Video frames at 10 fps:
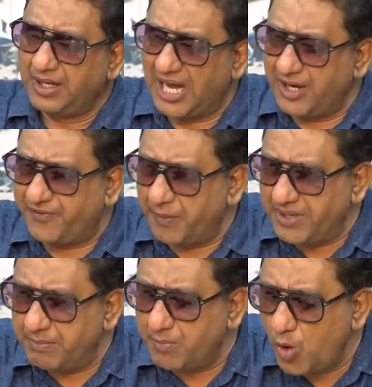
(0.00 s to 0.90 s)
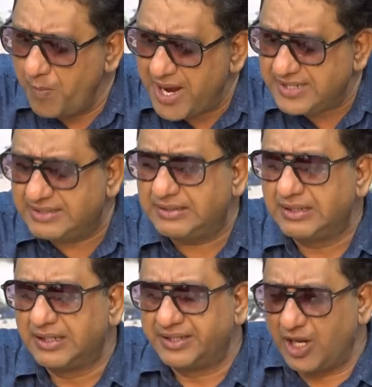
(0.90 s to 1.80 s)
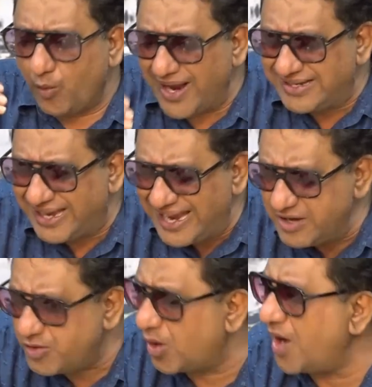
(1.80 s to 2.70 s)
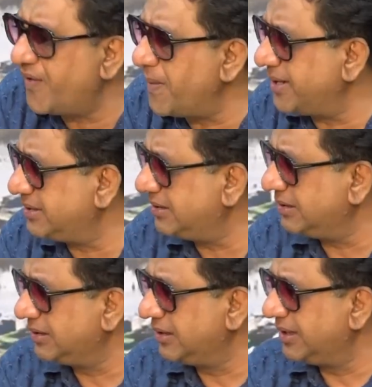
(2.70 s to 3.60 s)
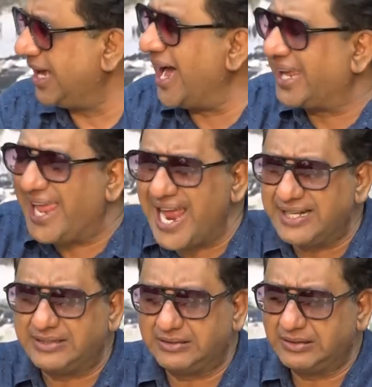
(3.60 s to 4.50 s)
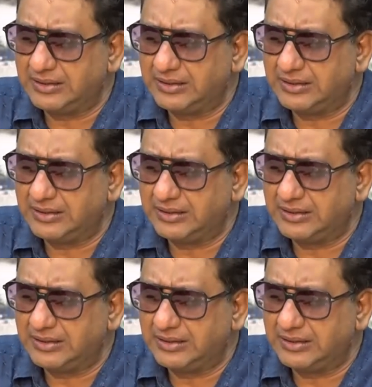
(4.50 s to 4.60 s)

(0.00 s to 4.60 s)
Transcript: And from the moment they went into government, again,